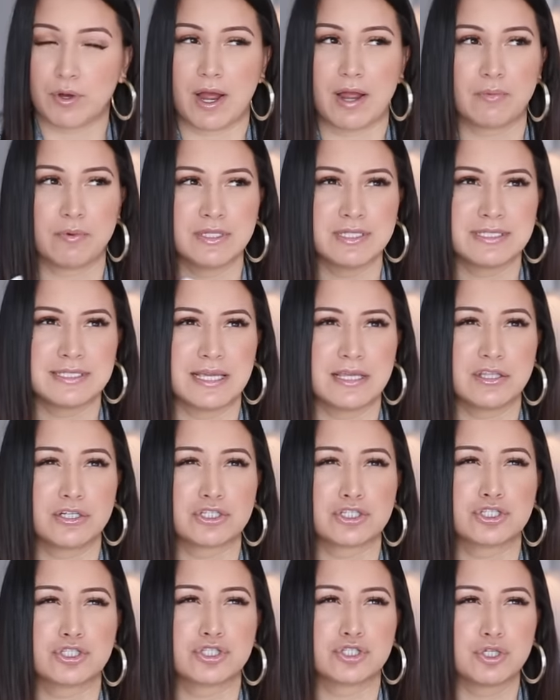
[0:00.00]
I wouldn't say
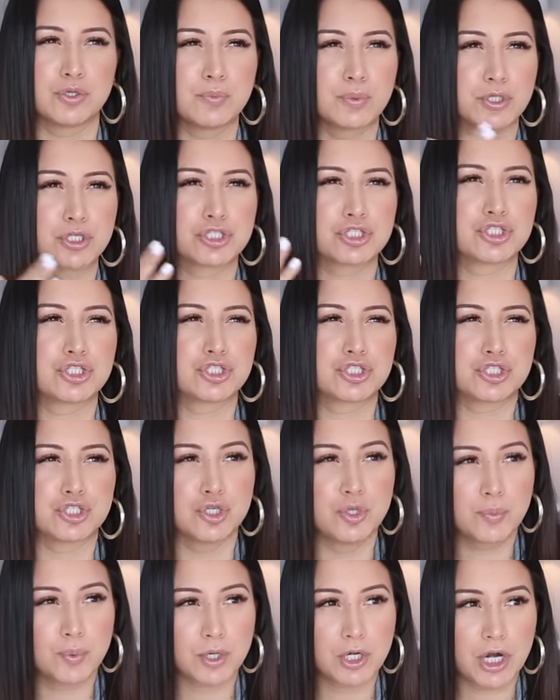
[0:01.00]
they're super,
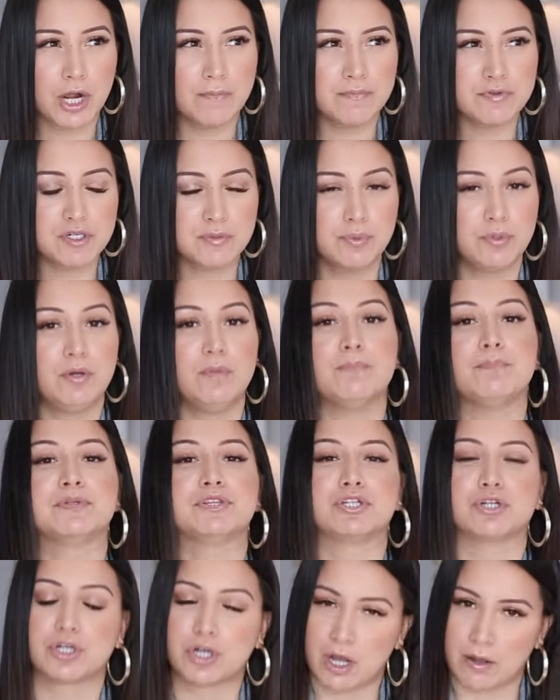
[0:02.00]
super comfortable, but
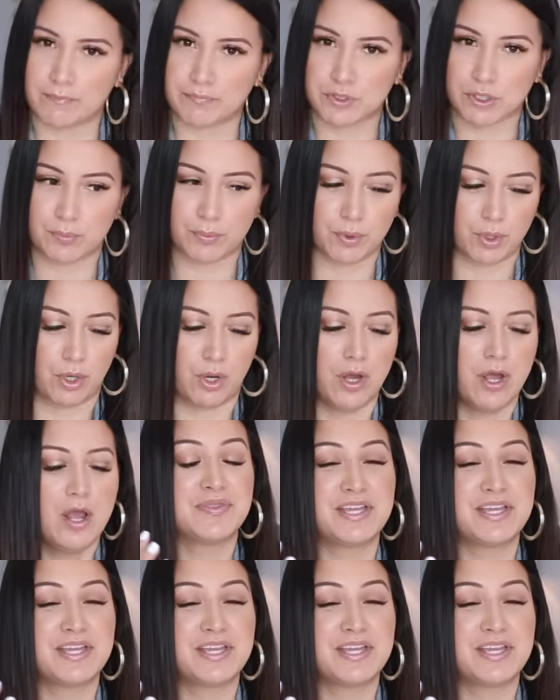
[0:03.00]
they're comfortable.